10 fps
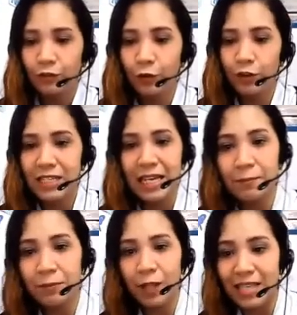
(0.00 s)
14
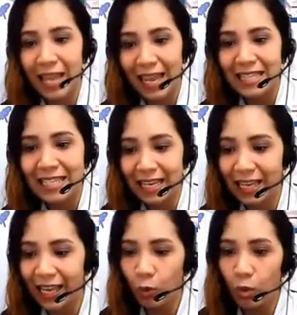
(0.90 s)
plus 80
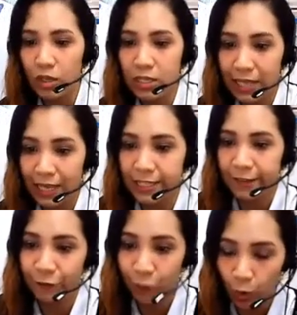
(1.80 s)
equals
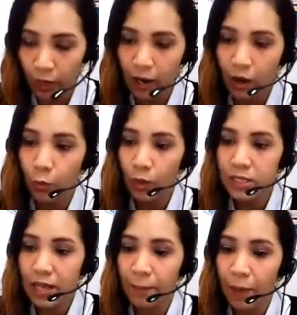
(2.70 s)
94. What
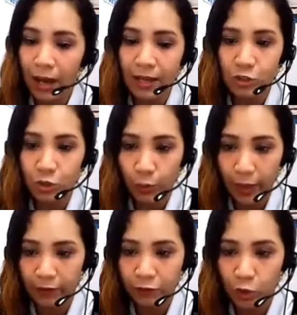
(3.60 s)
am I
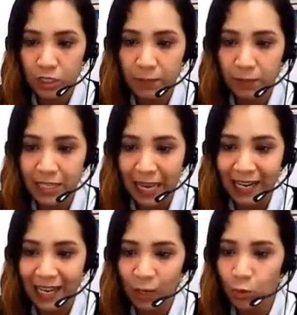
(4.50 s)
doing? 14 plus
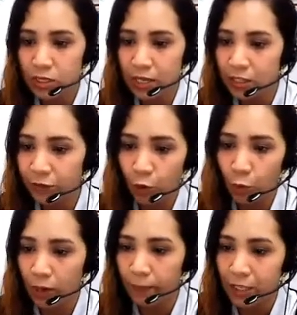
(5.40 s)
80 equals 94.
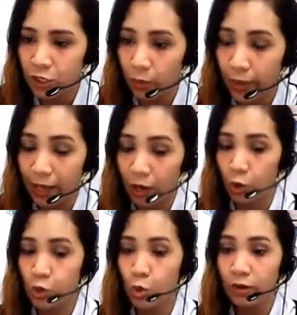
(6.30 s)
What am I doing?
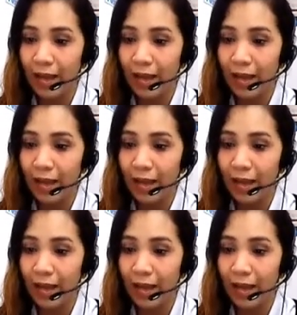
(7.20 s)
You're